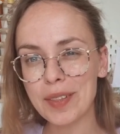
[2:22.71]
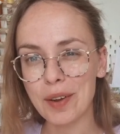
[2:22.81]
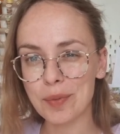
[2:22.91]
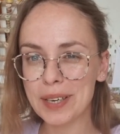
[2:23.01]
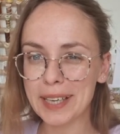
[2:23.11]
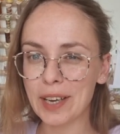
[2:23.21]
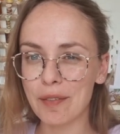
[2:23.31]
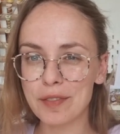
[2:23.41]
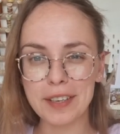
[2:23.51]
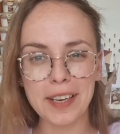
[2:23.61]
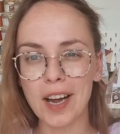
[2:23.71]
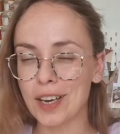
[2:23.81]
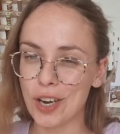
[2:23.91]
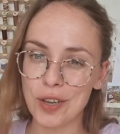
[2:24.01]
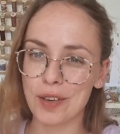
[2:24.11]
They're really comfy. I
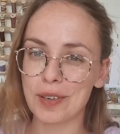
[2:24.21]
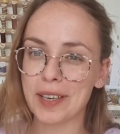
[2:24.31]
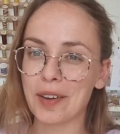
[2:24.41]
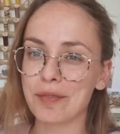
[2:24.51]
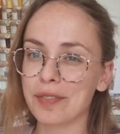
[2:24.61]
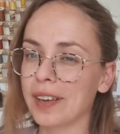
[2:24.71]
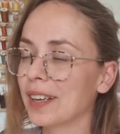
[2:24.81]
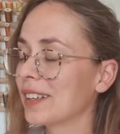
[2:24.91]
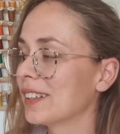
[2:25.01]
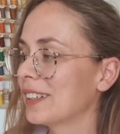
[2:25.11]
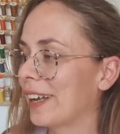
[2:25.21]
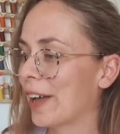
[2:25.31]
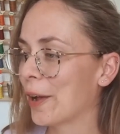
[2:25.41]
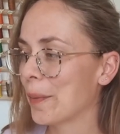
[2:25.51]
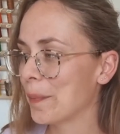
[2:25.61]
know they're really comfy.
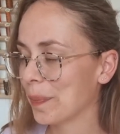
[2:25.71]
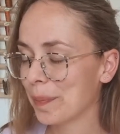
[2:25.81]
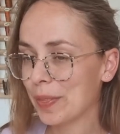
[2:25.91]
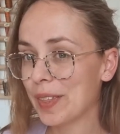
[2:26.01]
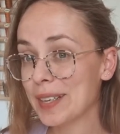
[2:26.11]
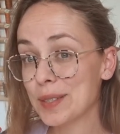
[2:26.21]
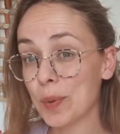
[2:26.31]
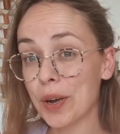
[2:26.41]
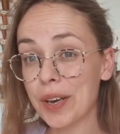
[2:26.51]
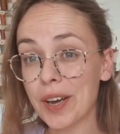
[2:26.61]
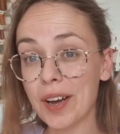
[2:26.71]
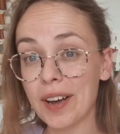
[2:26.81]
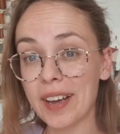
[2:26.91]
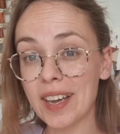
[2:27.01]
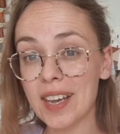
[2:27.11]
This one
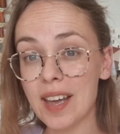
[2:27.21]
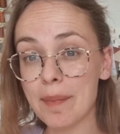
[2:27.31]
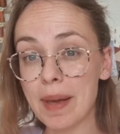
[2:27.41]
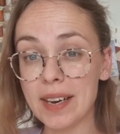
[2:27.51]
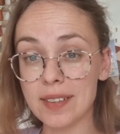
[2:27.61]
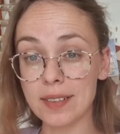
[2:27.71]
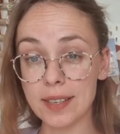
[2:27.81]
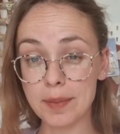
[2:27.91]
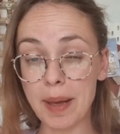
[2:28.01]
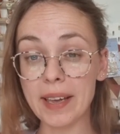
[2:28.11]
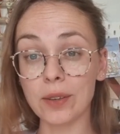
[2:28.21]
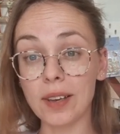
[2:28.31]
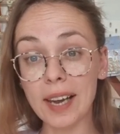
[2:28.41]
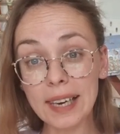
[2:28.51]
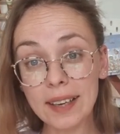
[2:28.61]
I made in this pale
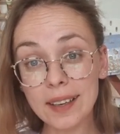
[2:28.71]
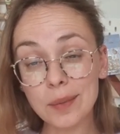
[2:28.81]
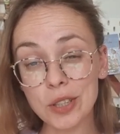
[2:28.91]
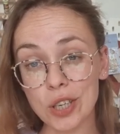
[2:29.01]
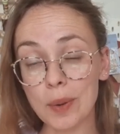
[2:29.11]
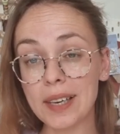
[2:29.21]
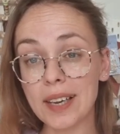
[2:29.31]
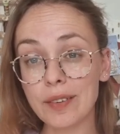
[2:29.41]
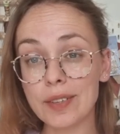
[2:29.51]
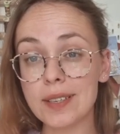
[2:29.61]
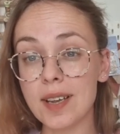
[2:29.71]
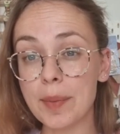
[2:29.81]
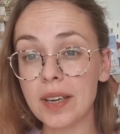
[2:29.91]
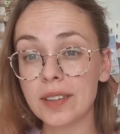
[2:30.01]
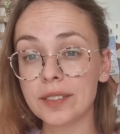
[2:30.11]
lilac, which I quite like for the
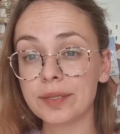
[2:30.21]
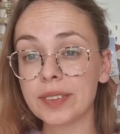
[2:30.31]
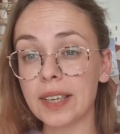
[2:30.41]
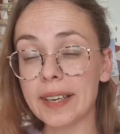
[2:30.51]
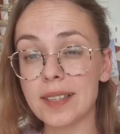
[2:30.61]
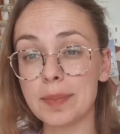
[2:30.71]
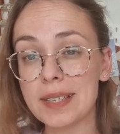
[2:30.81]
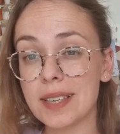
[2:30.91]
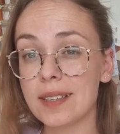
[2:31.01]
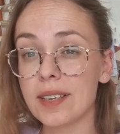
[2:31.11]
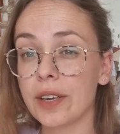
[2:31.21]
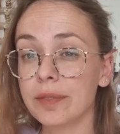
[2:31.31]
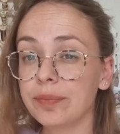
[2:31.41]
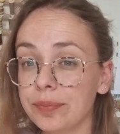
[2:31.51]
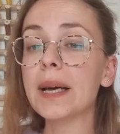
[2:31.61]
summer against my skin
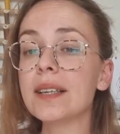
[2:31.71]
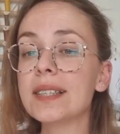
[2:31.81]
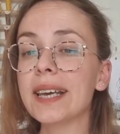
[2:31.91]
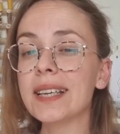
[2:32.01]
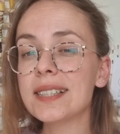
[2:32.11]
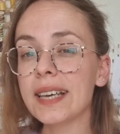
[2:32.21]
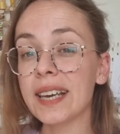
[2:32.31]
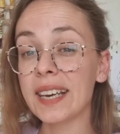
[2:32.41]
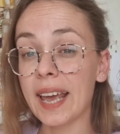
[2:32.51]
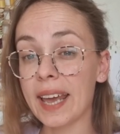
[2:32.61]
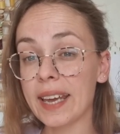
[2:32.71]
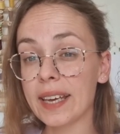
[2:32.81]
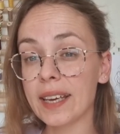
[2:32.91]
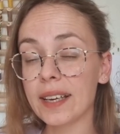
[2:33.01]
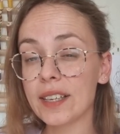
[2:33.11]
tone, but it's in
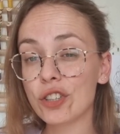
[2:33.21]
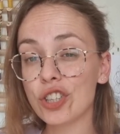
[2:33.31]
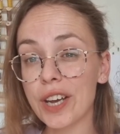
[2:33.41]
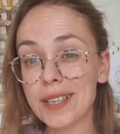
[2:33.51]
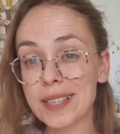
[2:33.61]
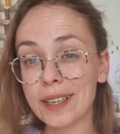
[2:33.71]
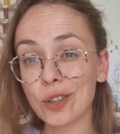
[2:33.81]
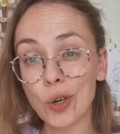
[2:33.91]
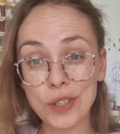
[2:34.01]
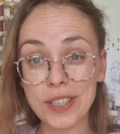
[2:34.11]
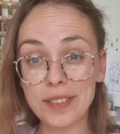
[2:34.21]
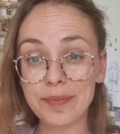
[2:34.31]
a shirting cotton.